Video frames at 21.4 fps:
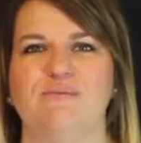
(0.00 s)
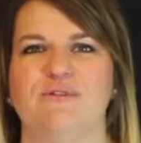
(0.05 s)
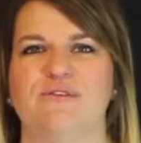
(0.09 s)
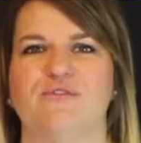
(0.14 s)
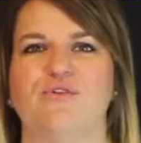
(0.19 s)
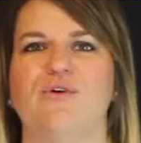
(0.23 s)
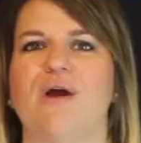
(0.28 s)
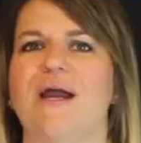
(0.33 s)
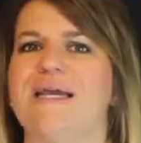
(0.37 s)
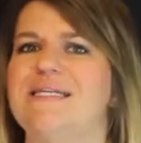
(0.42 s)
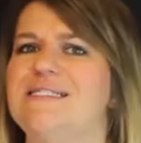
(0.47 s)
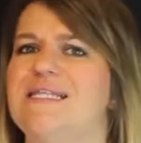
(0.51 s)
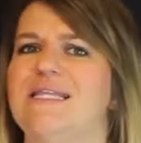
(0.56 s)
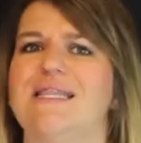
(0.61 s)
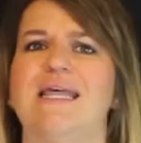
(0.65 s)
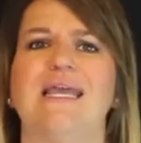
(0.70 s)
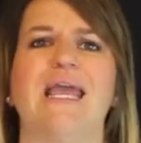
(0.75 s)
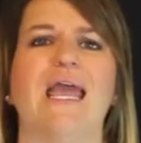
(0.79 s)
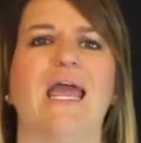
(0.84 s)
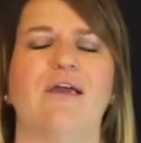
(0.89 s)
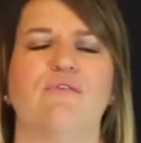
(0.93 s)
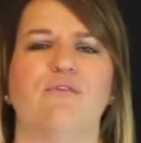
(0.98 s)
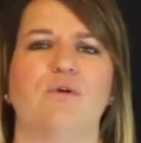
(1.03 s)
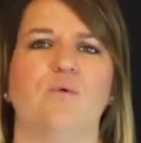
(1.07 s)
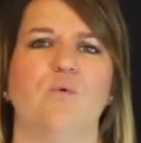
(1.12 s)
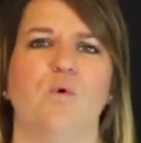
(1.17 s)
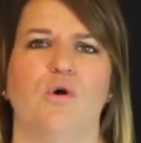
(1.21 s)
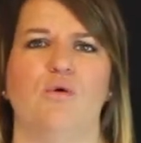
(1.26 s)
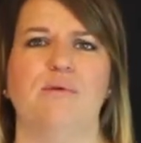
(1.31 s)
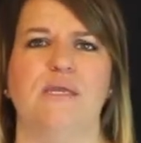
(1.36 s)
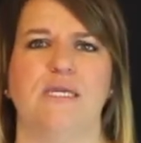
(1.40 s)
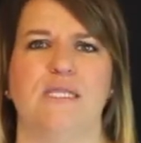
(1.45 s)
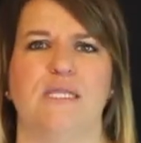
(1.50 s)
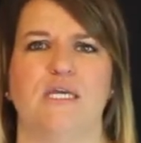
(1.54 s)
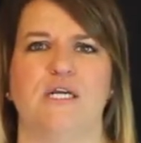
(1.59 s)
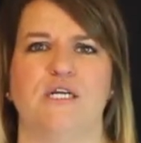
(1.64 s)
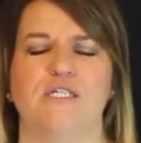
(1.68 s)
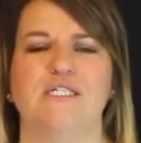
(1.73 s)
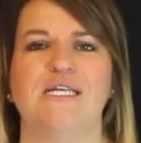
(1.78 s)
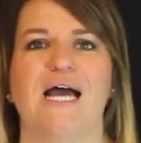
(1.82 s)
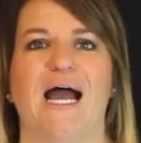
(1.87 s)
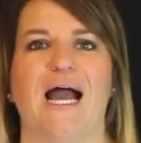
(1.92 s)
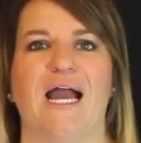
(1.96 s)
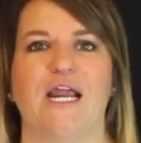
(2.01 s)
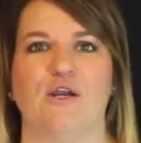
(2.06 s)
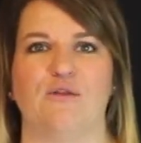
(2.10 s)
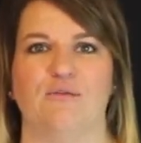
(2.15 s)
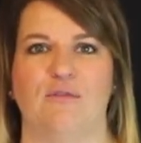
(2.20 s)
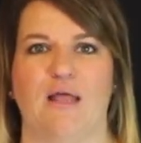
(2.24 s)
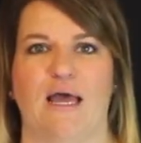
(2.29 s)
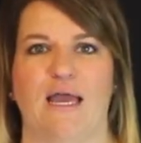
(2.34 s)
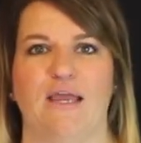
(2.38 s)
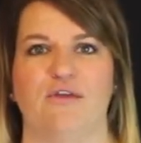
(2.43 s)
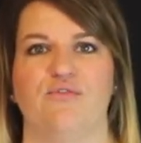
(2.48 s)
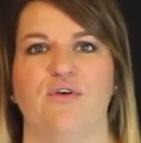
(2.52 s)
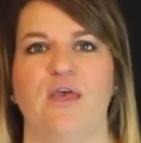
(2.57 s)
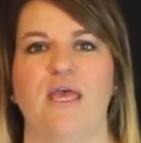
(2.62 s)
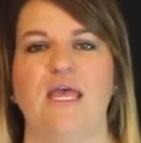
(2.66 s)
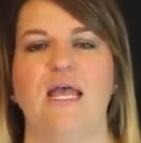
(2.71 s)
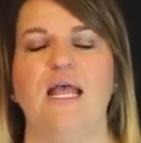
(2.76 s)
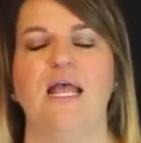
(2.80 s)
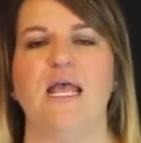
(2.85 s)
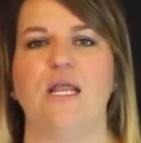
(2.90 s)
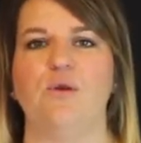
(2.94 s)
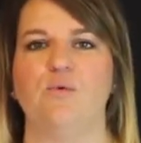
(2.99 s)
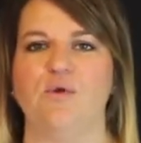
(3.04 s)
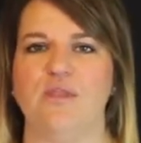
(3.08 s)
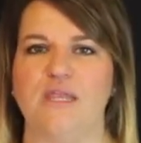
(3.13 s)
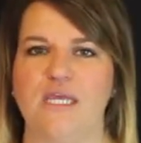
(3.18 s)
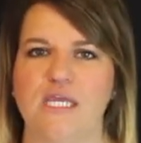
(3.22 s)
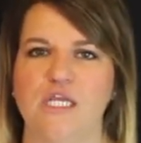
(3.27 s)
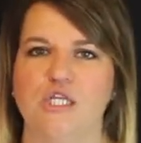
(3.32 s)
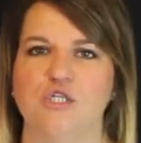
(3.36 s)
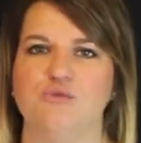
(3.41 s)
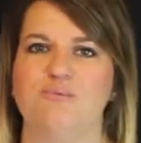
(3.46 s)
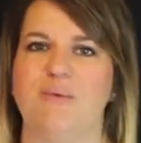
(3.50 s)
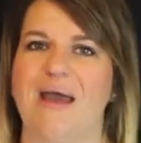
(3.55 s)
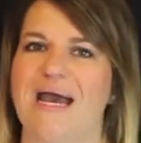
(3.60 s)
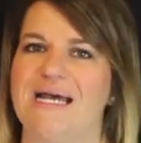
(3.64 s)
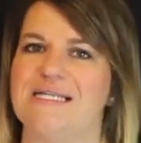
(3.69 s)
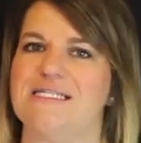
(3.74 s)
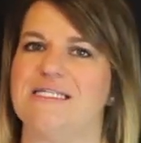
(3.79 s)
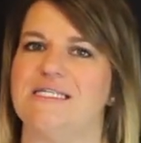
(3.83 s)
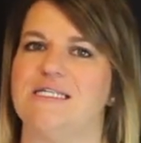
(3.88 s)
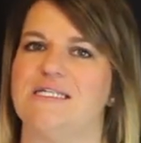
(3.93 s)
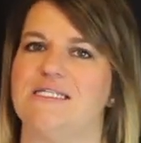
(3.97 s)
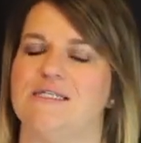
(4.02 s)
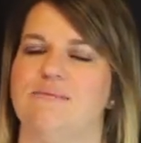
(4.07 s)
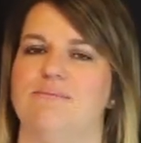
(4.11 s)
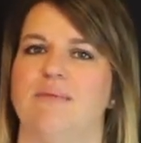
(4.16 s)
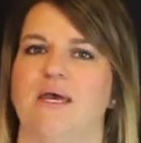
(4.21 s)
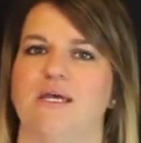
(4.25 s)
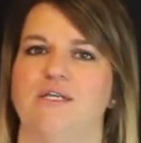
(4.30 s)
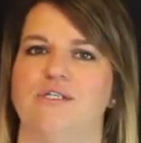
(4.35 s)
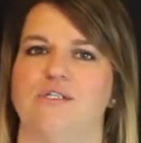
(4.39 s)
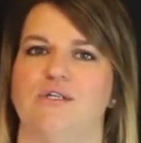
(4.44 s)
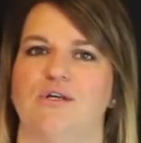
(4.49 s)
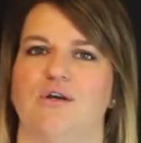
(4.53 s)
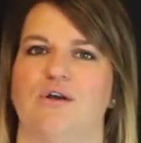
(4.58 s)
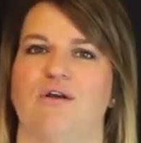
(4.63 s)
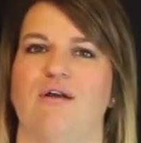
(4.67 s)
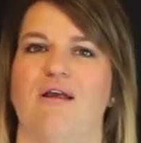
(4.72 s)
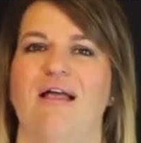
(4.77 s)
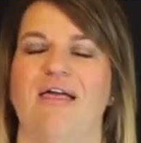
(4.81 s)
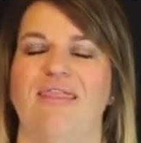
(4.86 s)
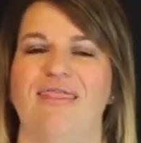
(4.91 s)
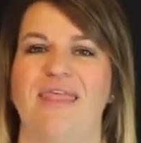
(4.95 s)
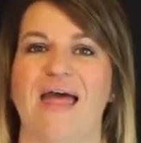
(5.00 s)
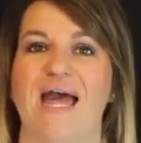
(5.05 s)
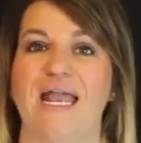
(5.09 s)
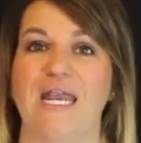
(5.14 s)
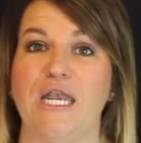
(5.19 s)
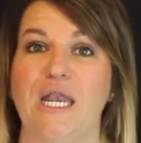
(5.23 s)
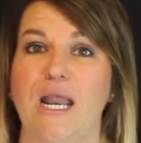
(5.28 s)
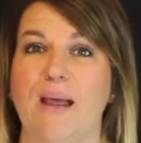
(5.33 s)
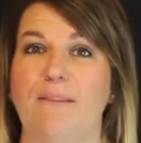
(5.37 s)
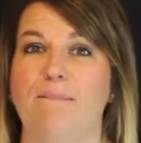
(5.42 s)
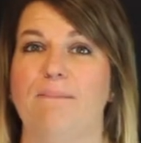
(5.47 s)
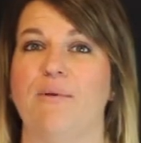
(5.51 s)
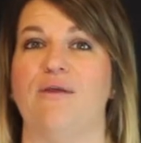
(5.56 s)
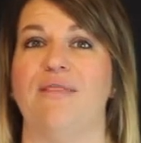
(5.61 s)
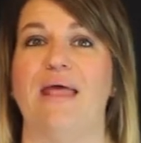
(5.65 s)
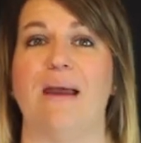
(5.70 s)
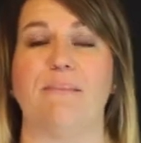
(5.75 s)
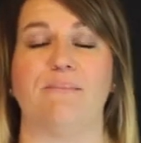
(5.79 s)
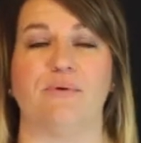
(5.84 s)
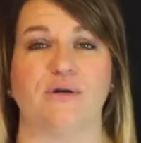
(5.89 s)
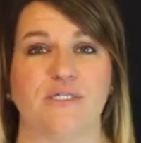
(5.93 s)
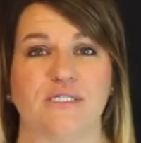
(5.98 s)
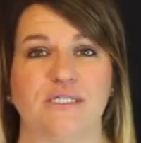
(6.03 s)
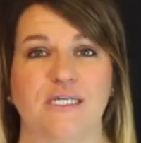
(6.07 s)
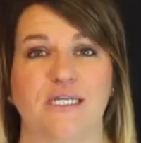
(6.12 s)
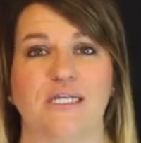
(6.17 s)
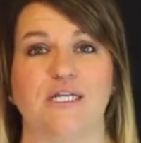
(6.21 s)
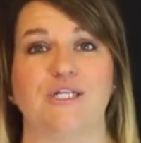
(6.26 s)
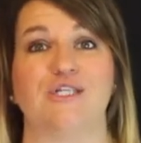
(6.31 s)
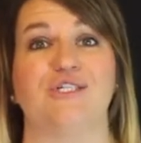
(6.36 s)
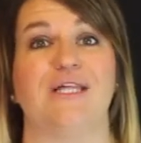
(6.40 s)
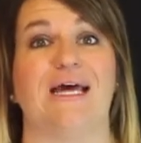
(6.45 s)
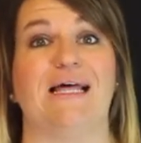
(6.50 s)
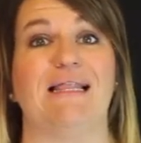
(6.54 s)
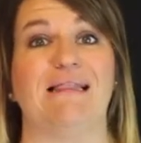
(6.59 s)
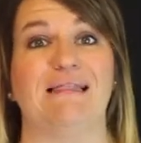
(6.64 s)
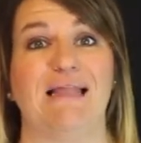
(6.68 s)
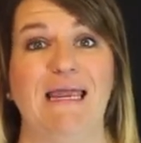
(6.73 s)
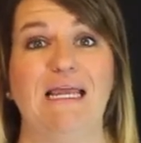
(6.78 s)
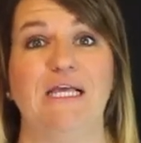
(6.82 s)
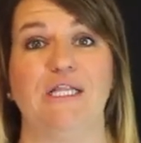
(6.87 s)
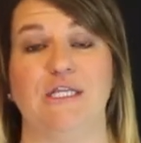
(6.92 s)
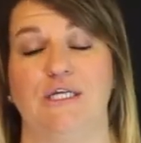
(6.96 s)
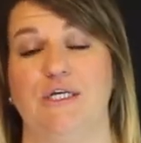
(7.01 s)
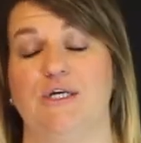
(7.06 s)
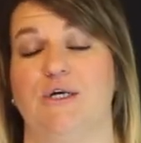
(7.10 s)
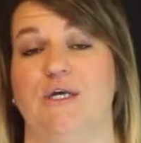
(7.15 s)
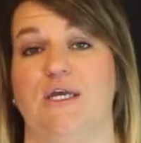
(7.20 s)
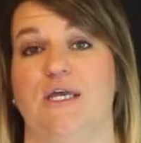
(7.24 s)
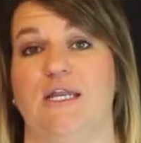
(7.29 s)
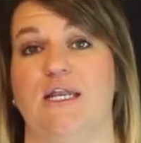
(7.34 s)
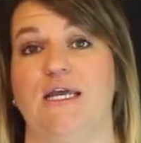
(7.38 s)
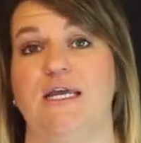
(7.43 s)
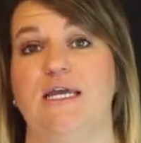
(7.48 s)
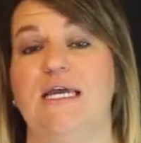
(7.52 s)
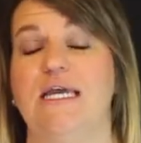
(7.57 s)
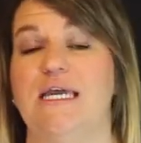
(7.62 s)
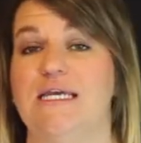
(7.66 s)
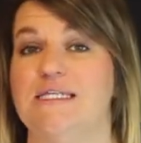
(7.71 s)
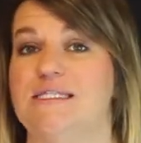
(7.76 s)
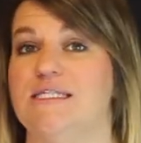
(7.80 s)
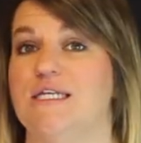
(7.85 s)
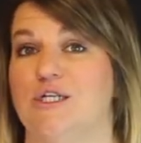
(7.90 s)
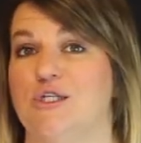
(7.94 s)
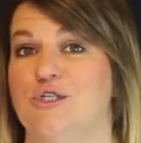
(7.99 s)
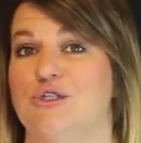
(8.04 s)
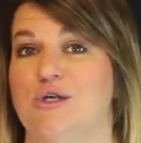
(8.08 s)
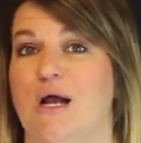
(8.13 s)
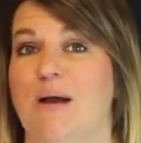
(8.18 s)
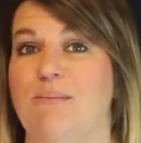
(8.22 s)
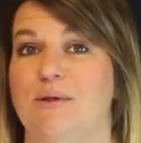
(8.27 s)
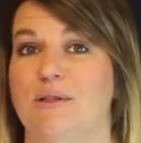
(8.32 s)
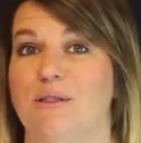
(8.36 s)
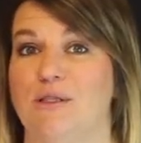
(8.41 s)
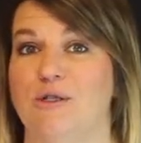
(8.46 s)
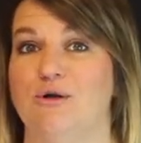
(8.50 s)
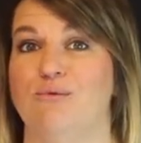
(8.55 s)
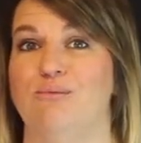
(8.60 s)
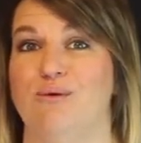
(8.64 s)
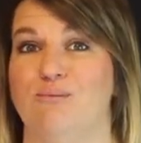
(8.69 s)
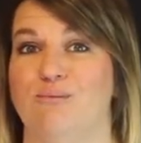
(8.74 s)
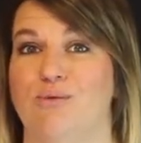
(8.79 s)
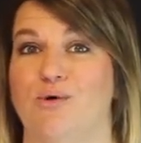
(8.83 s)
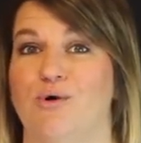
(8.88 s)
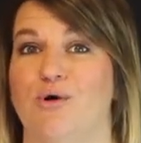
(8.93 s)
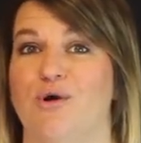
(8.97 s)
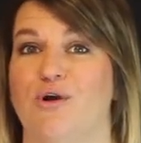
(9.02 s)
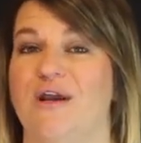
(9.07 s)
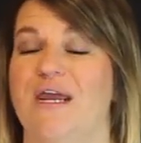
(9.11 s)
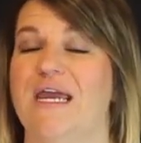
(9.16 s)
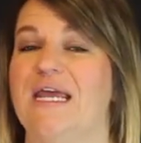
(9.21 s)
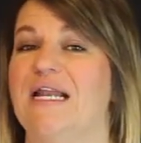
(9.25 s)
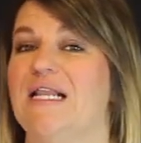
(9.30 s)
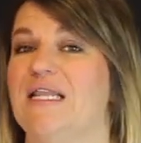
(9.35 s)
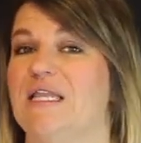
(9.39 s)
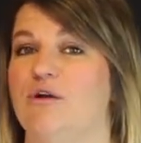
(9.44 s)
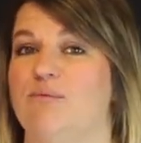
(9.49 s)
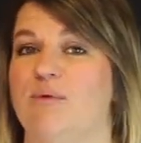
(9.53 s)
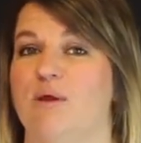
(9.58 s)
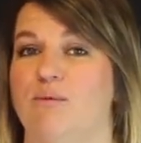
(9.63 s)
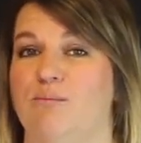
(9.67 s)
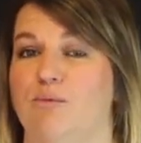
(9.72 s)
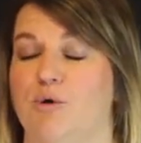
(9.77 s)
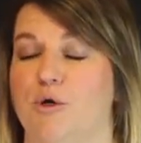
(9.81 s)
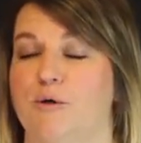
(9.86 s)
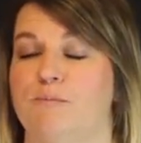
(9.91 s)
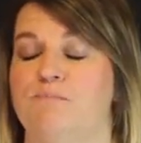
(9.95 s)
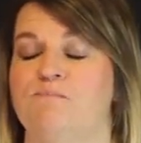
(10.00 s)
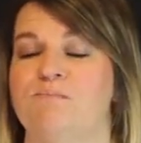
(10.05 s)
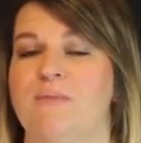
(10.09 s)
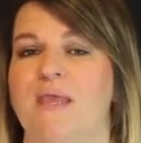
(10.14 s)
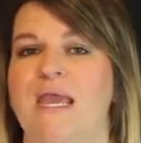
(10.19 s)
of Christ than they ever will be in their entire life. And with each passing semester, that number, that percentage, that likelihood is going to drop a little bit more and a little bit more.